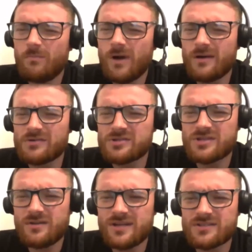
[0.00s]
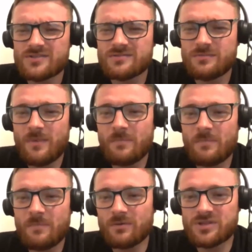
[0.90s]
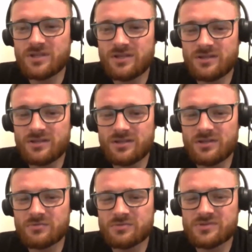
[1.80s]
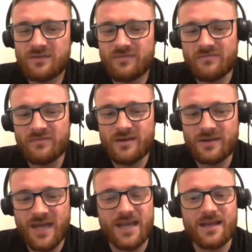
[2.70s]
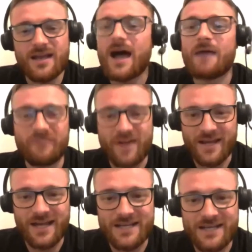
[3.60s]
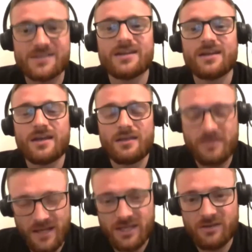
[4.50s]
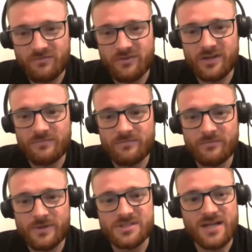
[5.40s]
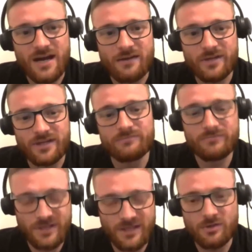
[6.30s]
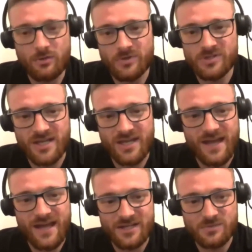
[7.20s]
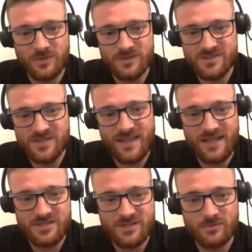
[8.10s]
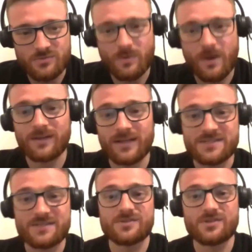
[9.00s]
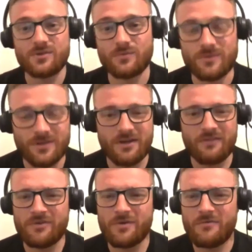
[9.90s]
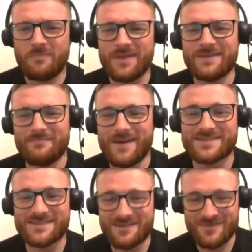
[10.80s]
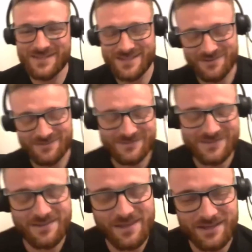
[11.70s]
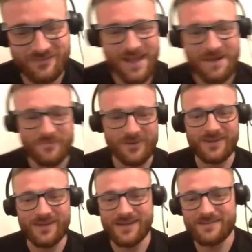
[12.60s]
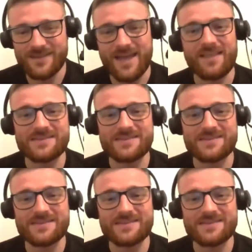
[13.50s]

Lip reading: Barry, just noticed you're maybe not up to your usual self. Everything okay? I'm fine, guys. Thank you for reaching out. I really, really do appreciate that. And I just wanted to say that to our listeners, who a few have been messaging me. So thanks for that. But